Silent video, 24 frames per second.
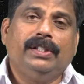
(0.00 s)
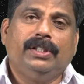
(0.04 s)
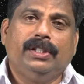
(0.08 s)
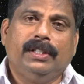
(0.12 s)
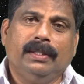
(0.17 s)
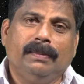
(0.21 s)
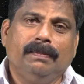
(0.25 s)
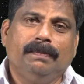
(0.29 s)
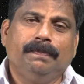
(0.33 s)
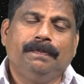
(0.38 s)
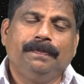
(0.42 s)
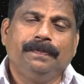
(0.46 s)

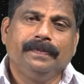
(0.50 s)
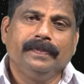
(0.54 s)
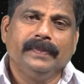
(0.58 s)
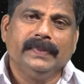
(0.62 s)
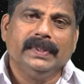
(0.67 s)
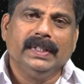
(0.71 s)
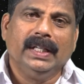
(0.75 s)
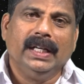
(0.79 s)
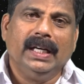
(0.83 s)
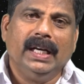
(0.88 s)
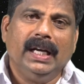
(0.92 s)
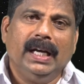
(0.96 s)
them,
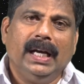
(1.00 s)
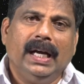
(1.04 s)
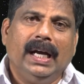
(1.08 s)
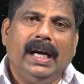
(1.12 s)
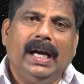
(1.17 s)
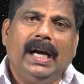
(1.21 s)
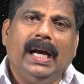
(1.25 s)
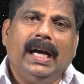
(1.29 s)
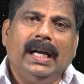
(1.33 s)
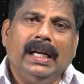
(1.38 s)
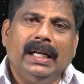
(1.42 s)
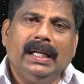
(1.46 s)

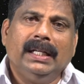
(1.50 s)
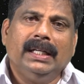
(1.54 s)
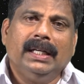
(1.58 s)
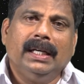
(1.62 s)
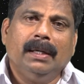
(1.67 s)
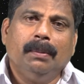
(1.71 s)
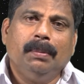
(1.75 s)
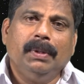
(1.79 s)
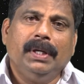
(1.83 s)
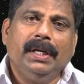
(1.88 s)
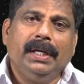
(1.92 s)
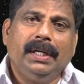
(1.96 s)
and the
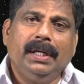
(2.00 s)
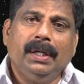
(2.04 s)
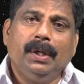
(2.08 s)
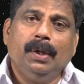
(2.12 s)
ability